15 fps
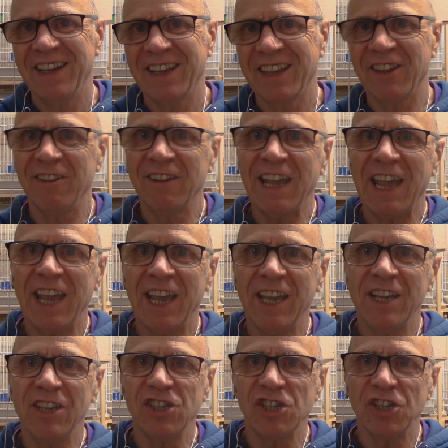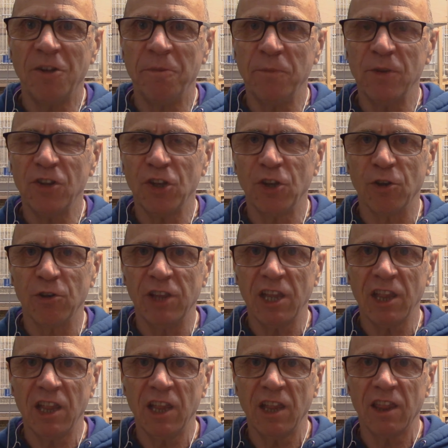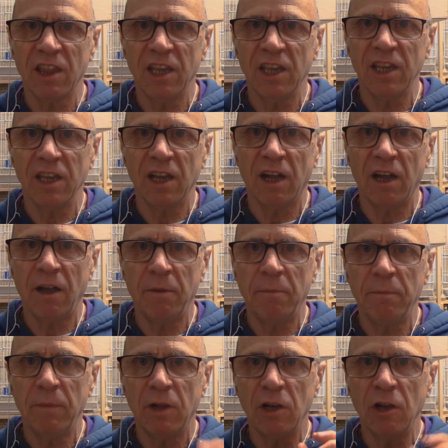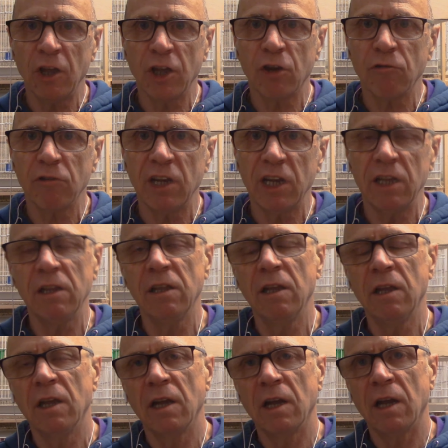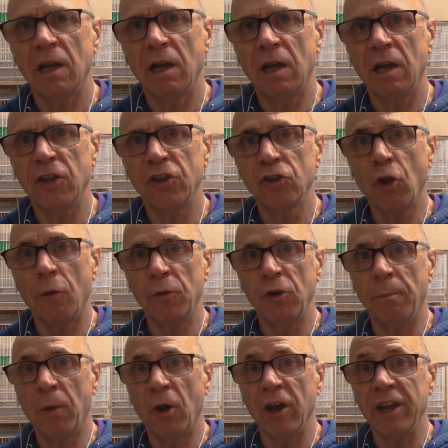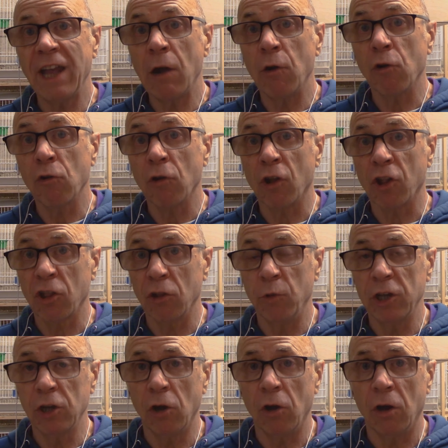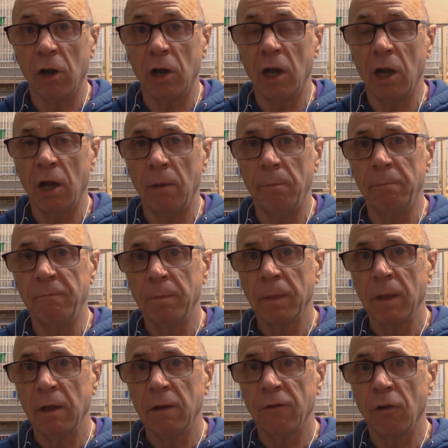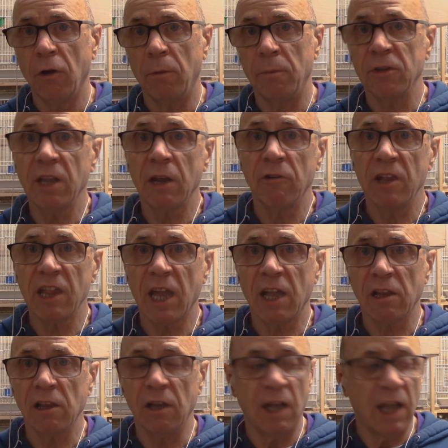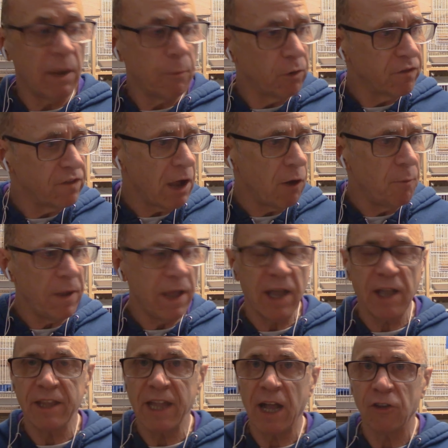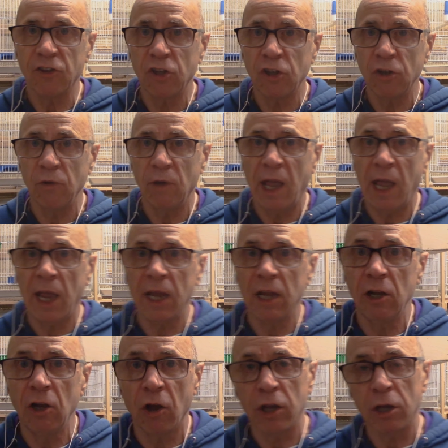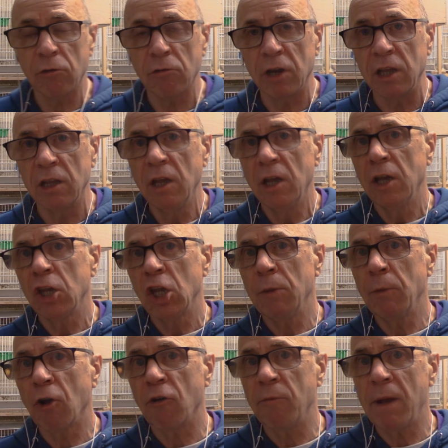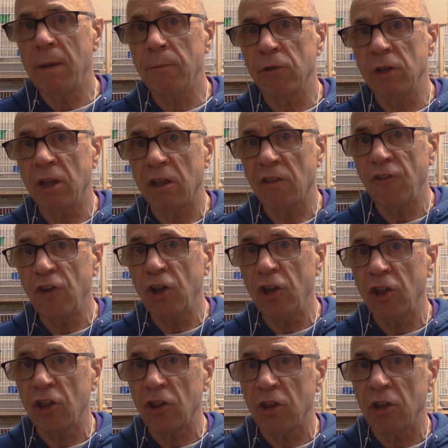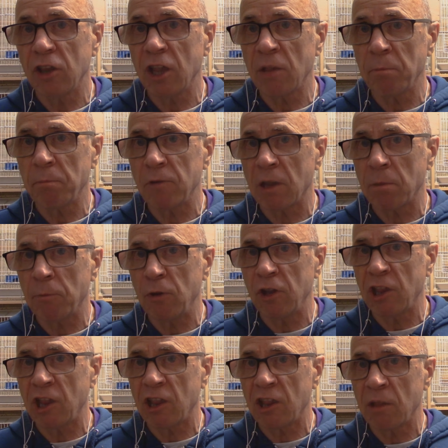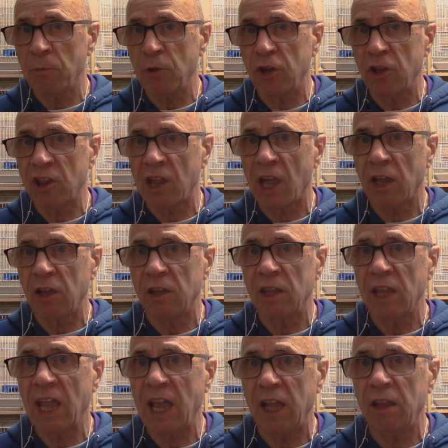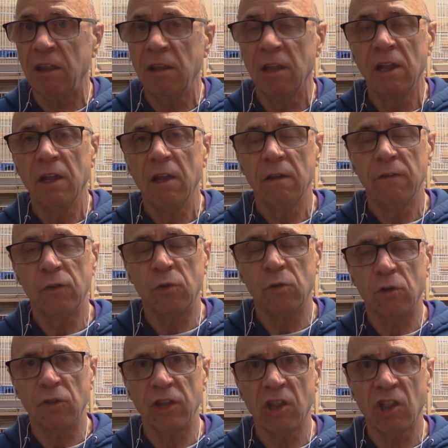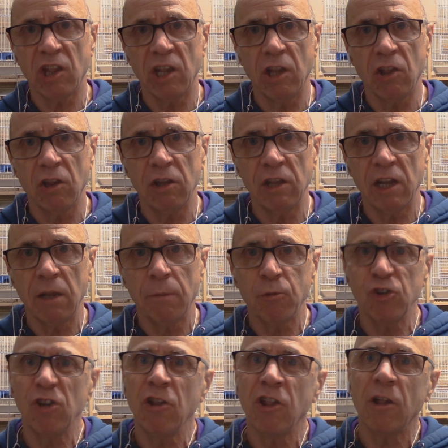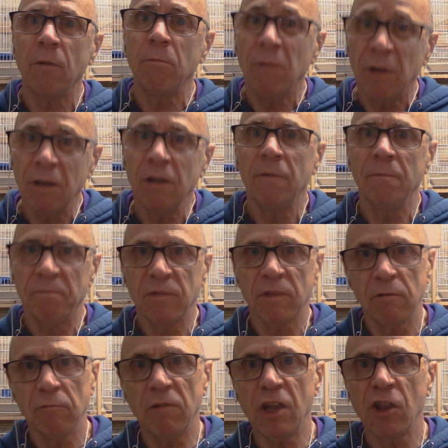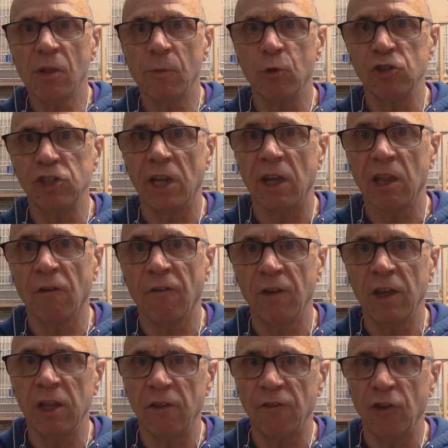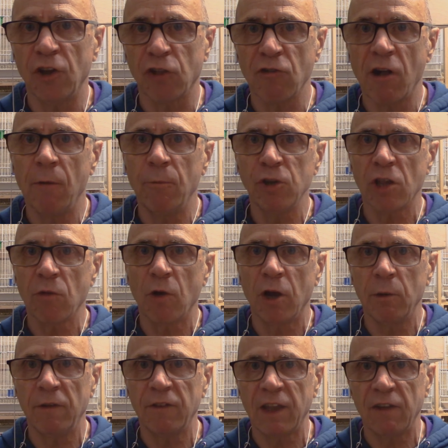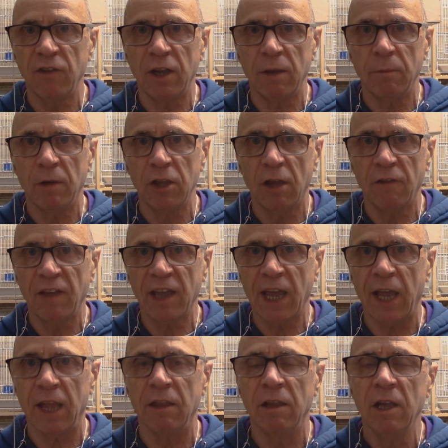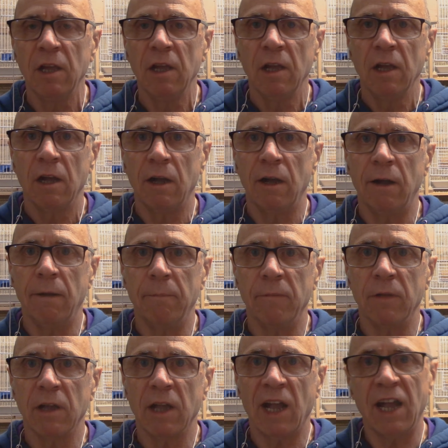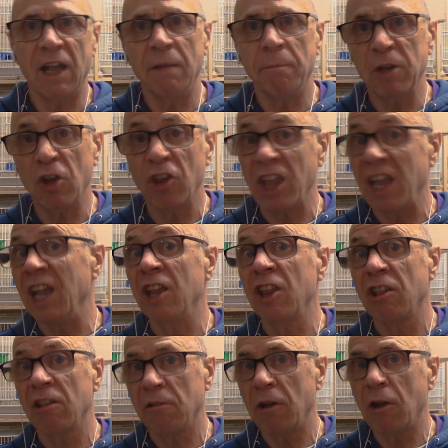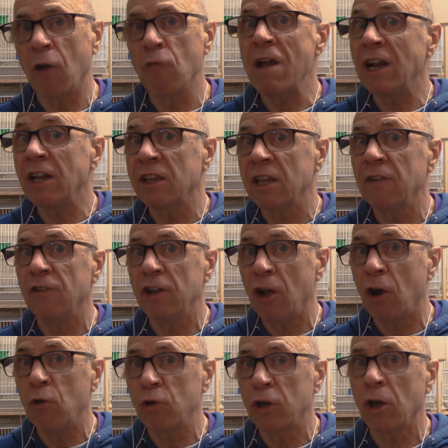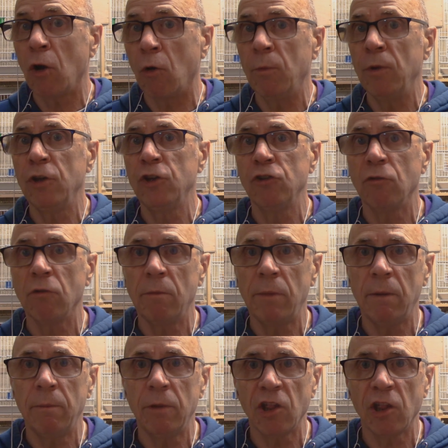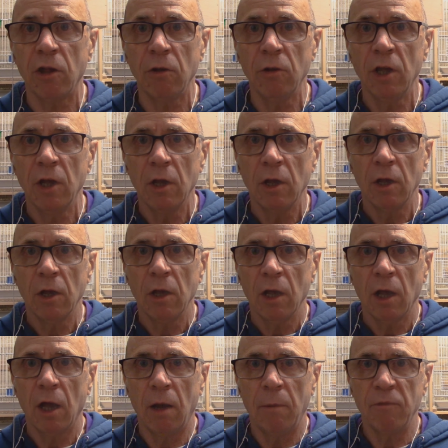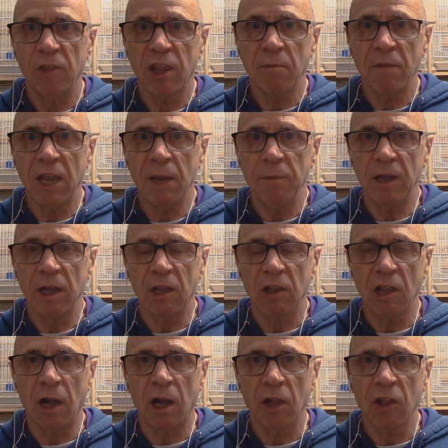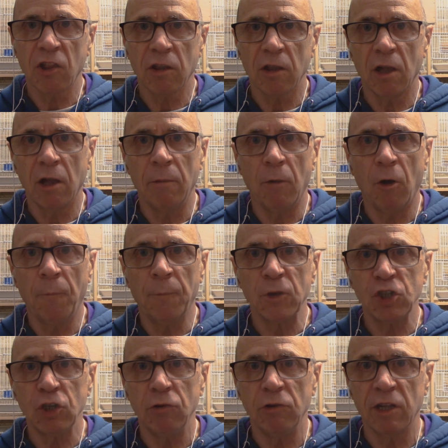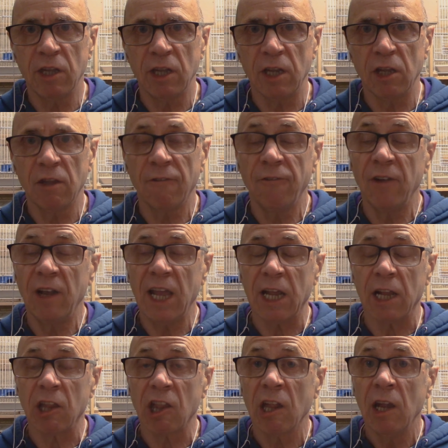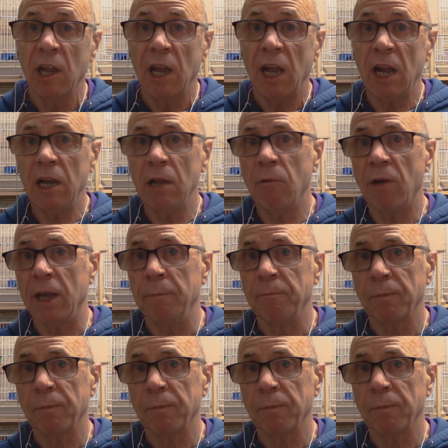So cage number 2, this is the light green dominant pied outcross that we got from Terry Sadler, and we've now paired that to a light green. You might remember in its first, this bird is this bird's second hen for this season, and he produced some reasonable chicks off in the first round, which is why we've given him another hen, because it is a relatively older cockbird, you'll remember, so this may be his last opportunity to fill eggs. Anyway,